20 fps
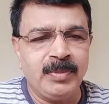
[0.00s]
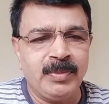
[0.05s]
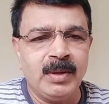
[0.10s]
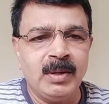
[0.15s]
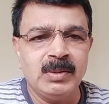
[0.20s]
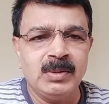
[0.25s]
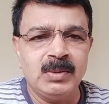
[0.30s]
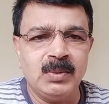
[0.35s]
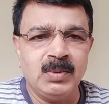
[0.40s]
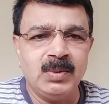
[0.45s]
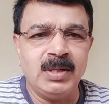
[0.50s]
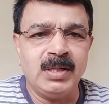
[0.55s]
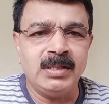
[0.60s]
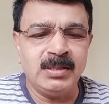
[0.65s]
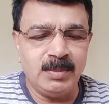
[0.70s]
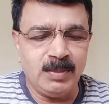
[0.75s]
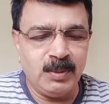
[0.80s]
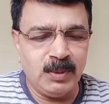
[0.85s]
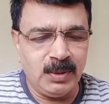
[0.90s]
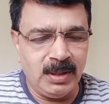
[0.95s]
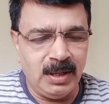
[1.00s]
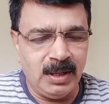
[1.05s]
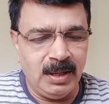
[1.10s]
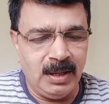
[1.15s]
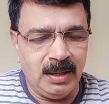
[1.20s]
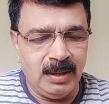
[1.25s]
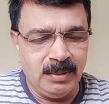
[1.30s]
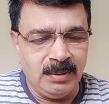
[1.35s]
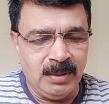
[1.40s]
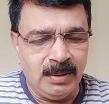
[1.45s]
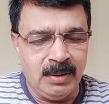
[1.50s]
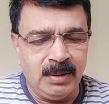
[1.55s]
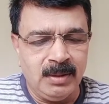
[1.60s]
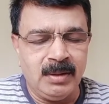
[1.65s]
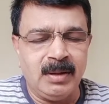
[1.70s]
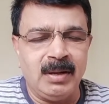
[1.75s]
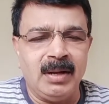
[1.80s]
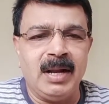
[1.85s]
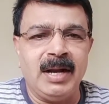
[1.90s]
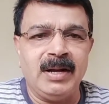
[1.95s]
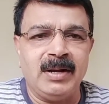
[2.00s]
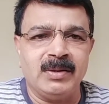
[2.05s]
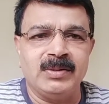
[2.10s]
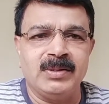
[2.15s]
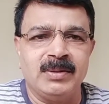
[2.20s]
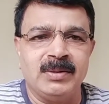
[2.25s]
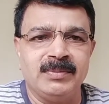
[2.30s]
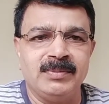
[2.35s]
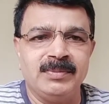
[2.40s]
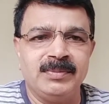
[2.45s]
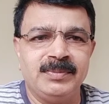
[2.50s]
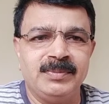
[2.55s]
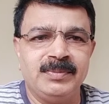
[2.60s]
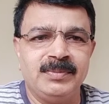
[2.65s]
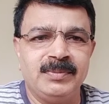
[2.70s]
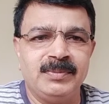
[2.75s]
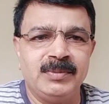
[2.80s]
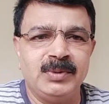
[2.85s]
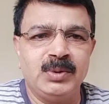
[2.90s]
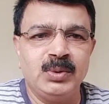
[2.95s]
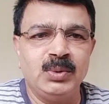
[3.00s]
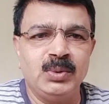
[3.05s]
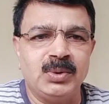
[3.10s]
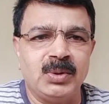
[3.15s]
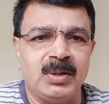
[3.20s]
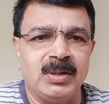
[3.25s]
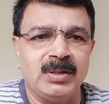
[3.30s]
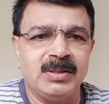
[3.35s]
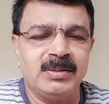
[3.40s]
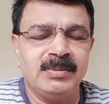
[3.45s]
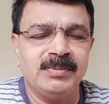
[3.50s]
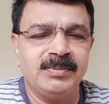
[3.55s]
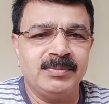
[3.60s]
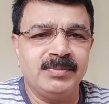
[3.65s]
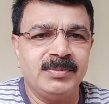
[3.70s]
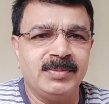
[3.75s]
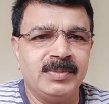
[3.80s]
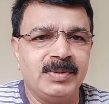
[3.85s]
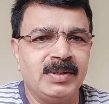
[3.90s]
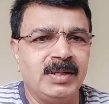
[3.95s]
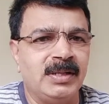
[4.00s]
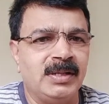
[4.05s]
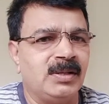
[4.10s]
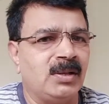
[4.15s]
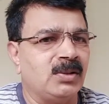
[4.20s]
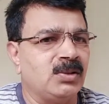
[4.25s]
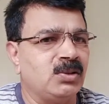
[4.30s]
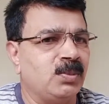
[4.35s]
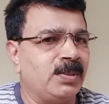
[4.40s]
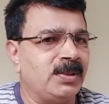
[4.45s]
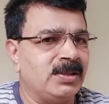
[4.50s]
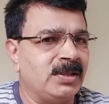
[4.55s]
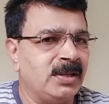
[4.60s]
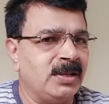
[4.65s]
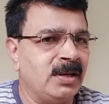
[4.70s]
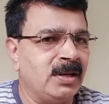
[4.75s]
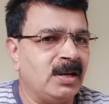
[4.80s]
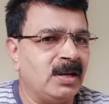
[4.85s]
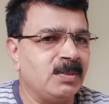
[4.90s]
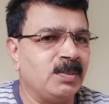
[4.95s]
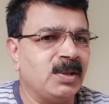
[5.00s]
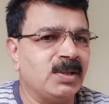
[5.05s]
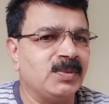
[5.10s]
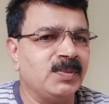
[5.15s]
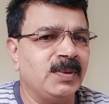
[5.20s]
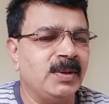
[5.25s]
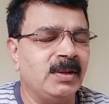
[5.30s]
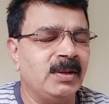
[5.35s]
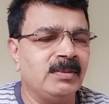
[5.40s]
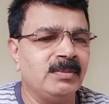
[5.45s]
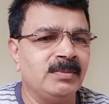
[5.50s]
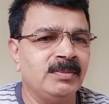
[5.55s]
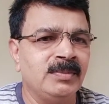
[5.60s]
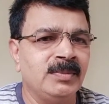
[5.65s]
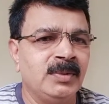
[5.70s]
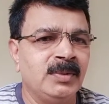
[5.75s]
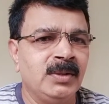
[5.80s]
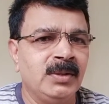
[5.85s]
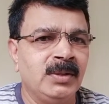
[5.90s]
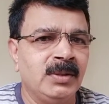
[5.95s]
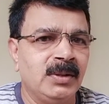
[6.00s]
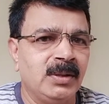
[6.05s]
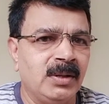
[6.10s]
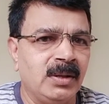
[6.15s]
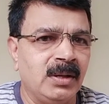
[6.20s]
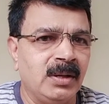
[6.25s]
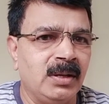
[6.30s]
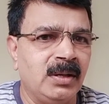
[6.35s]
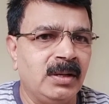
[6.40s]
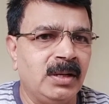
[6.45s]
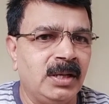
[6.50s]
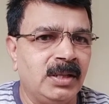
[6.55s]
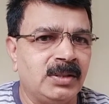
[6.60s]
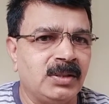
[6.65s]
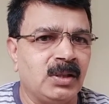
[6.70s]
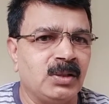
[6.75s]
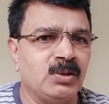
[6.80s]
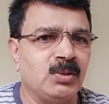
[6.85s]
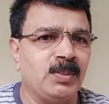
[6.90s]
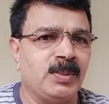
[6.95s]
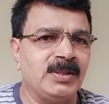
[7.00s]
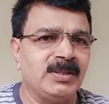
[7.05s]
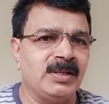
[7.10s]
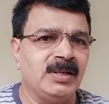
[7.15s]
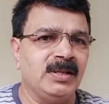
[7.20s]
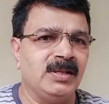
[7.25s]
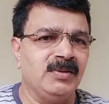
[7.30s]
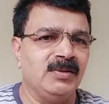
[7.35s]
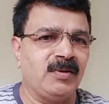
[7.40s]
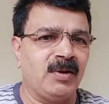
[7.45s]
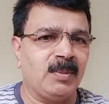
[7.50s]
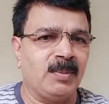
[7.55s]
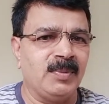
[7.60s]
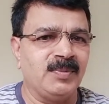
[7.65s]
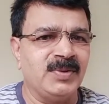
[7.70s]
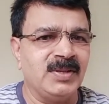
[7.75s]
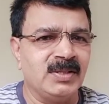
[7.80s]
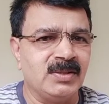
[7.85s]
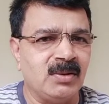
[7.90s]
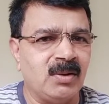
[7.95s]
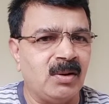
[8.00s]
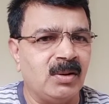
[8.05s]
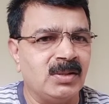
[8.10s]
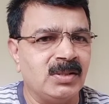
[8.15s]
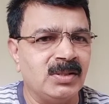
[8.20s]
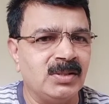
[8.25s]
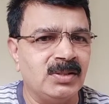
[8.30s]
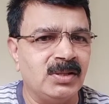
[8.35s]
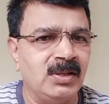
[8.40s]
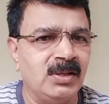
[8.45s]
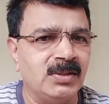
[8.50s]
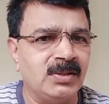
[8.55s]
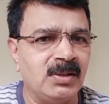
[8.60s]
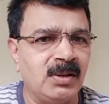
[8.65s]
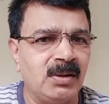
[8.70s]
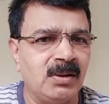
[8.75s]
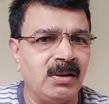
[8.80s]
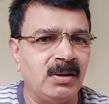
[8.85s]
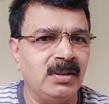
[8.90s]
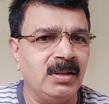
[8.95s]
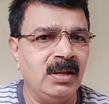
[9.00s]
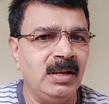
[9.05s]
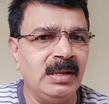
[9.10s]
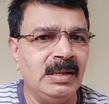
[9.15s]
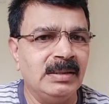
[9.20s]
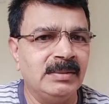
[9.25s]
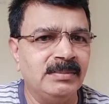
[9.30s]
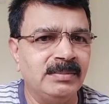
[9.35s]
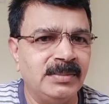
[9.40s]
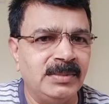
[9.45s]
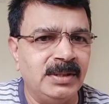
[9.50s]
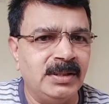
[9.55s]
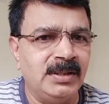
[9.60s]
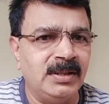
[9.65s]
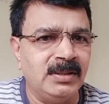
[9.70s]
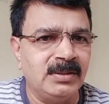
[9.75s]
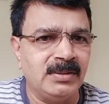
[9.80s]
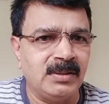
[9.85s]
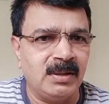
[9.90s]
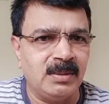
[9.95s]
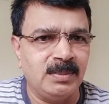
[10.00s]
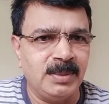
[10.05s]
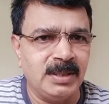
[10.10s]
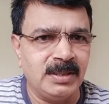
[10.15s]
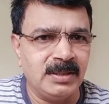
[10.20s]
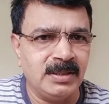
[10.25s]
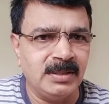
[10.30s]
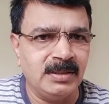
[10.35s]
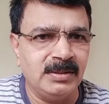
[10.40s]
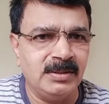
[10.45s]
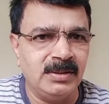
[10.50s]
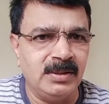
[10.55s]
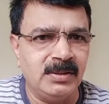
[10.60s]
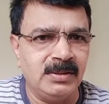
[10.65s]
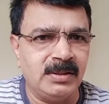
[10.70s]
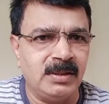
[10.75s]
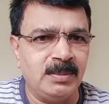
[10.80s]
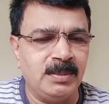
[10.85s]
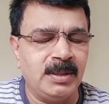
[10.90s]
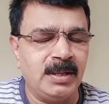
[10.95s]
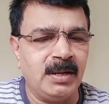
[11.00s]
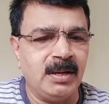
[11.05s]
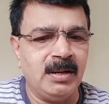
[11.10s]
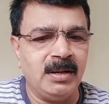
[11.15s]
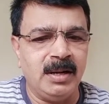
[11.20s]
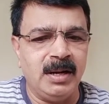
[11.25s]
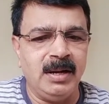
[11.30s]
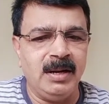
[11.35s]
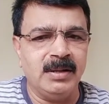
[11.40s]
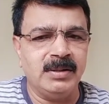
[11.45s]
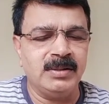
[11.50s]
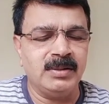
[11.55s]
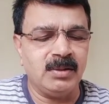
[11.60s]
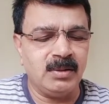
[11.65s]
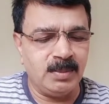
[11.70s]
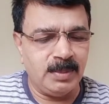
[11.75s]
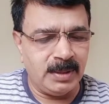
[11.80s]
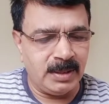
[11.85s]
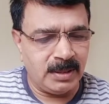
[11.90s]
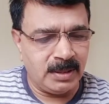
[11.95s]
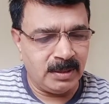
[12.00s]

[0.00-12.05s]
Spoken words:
So that is about the nitrogen, two salts. It's also present in atmosphere, and it's also present in the form of the salts, chili salt and the Indian saltpeter, chili saltpeter and Indian saltpeter.